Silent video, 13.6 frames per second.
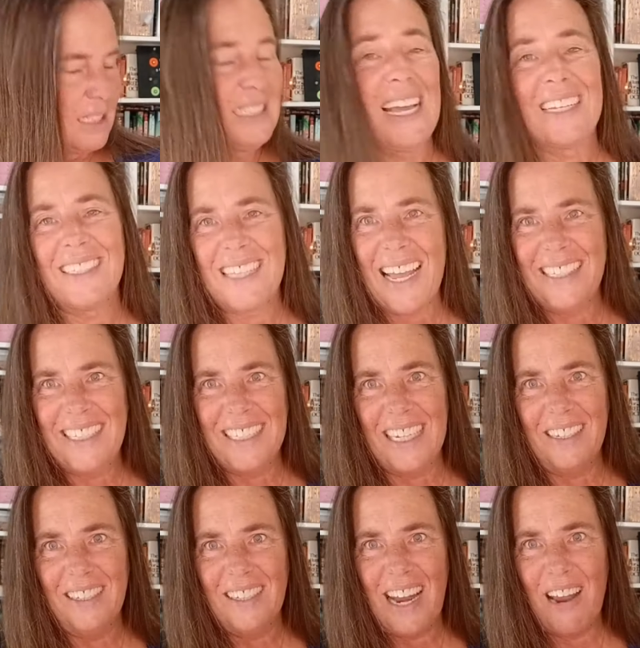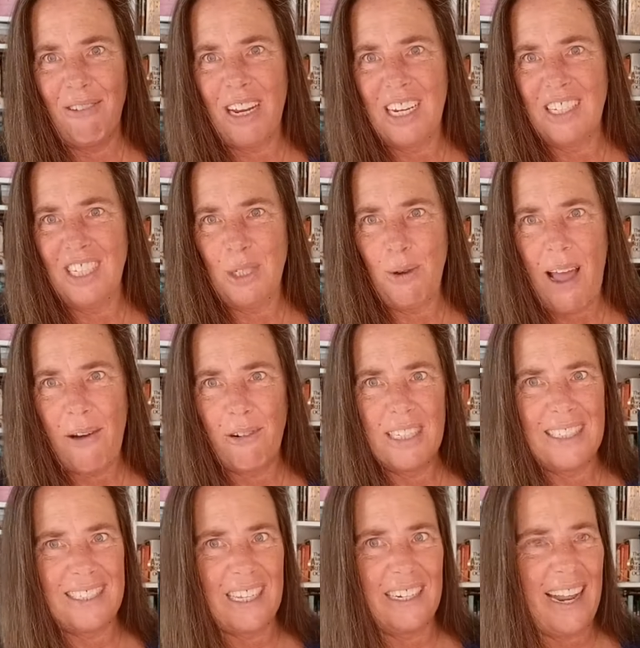Yes, I did. I read 2 hours
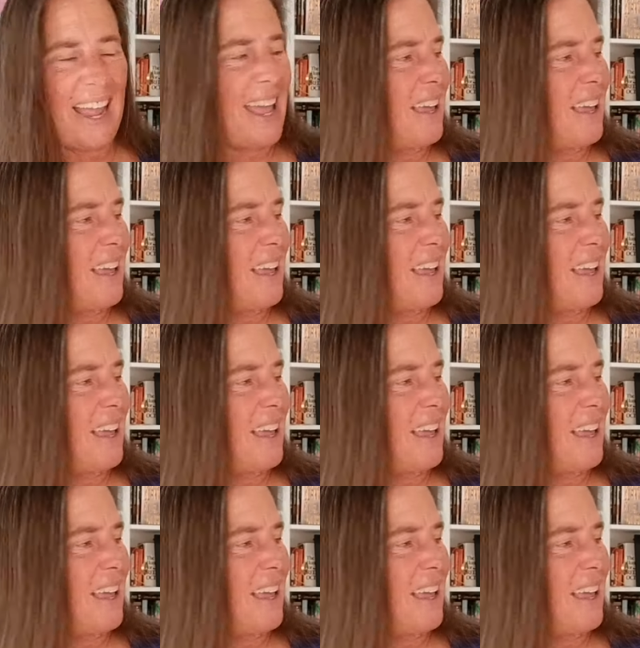Sunday